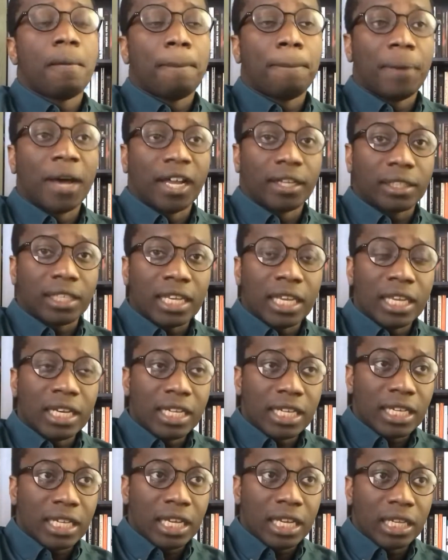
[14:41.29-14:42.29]
But
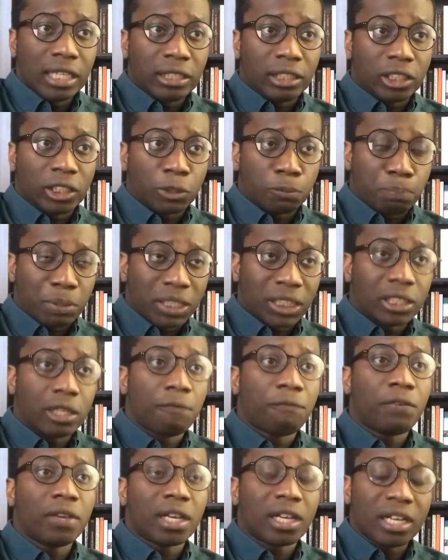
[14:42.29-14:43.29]
it
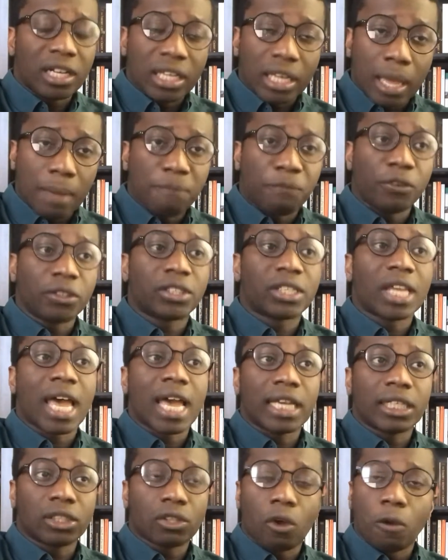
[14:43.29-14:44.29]
specifically
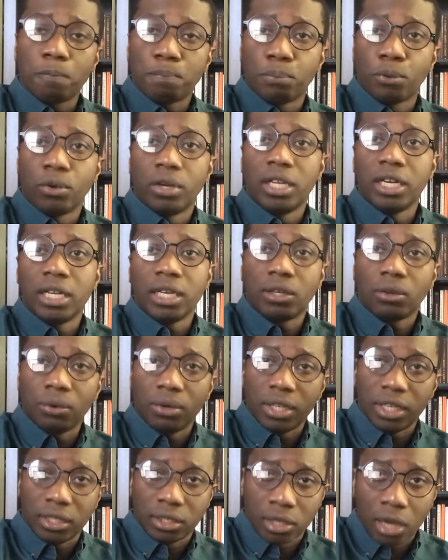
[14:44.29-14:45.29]
emphasizes on political
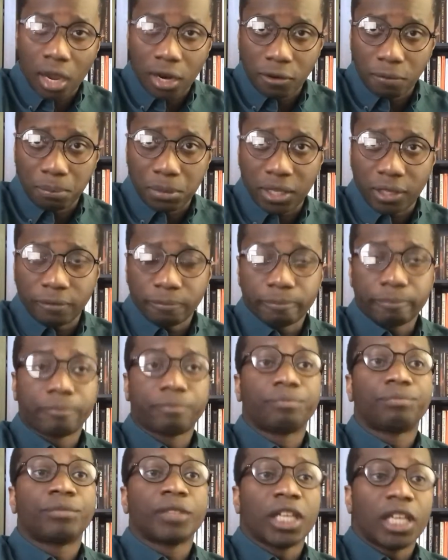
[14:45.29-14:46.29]
economy.
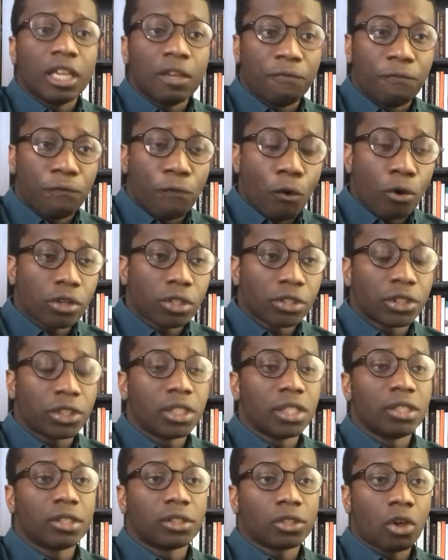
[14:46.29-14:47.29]
It
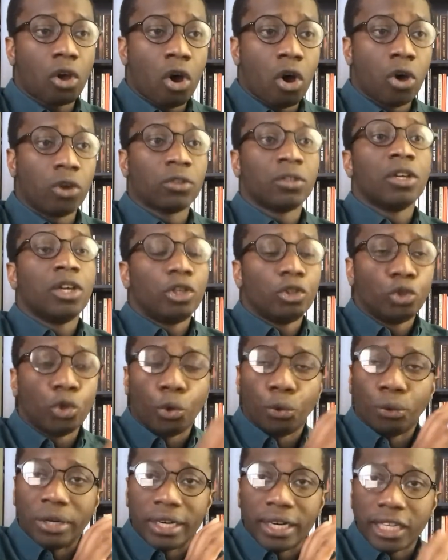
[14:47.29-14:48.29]
focuses on
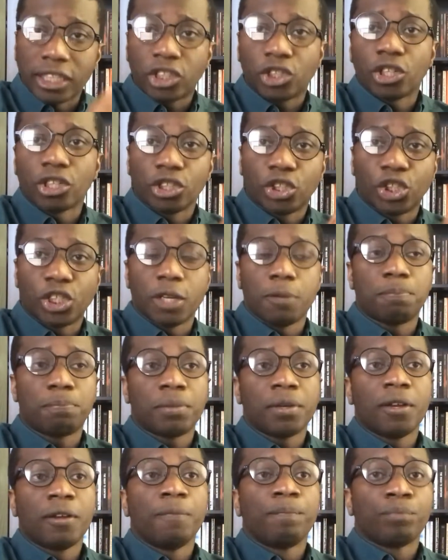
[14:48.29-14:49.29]
the relationship
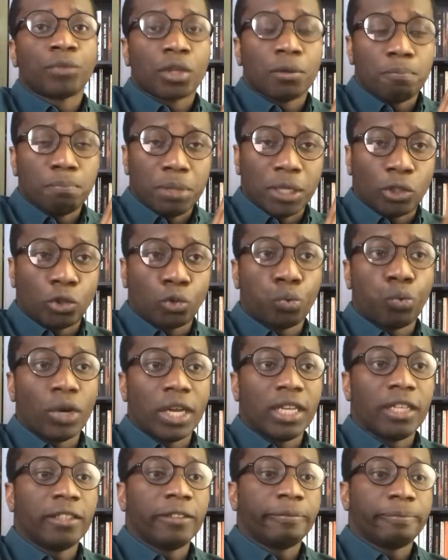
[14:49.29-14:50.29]

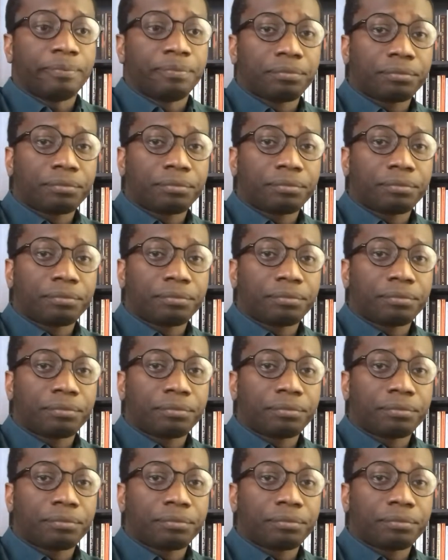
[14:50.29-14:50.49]
between